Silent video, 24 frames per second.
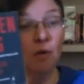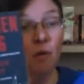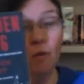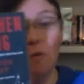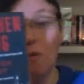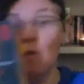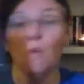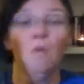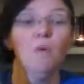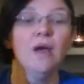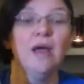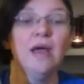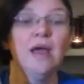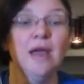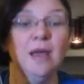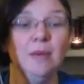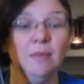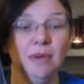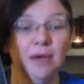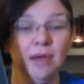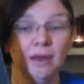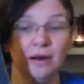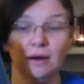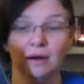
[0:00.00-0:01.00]
Way
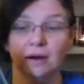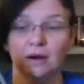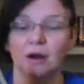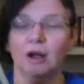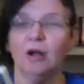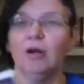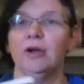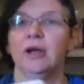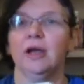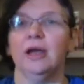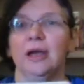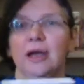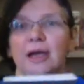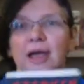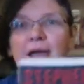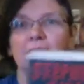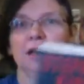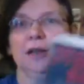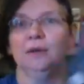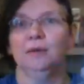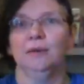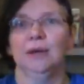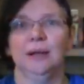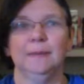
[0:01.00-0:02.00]
better. Okay,
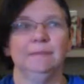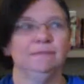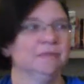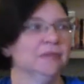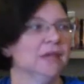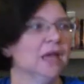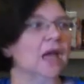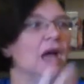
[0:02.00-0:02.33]
anyway.